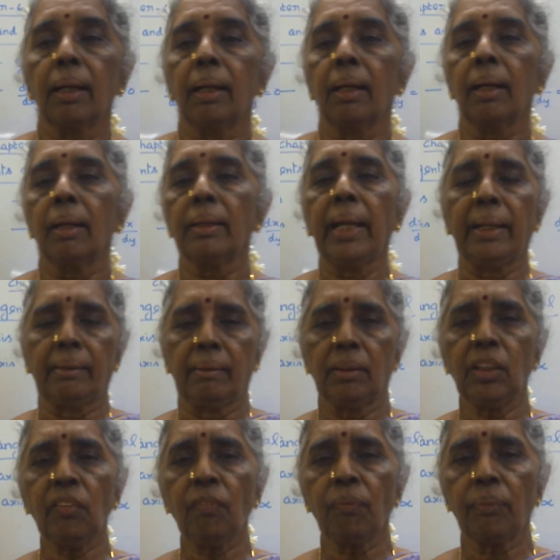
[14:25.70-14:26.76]
Then, if
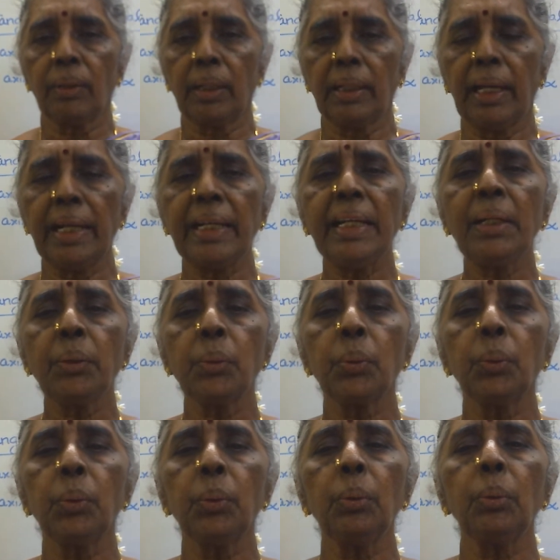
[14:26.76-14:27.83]
any
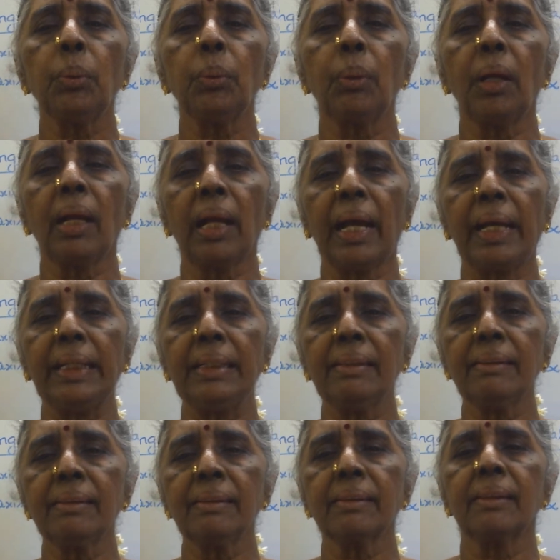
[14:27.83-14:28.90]
two
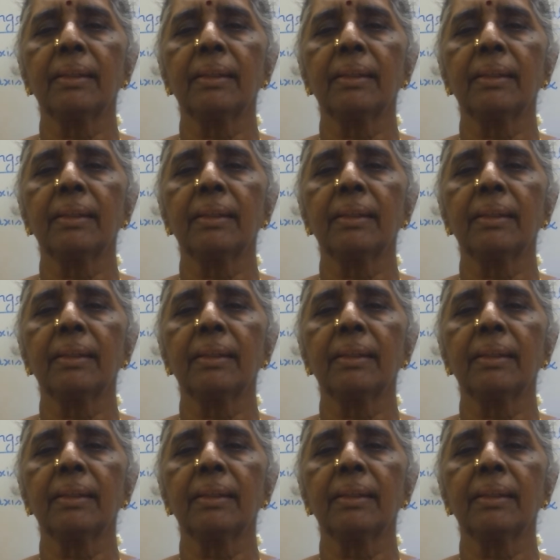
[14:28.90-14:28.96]
lines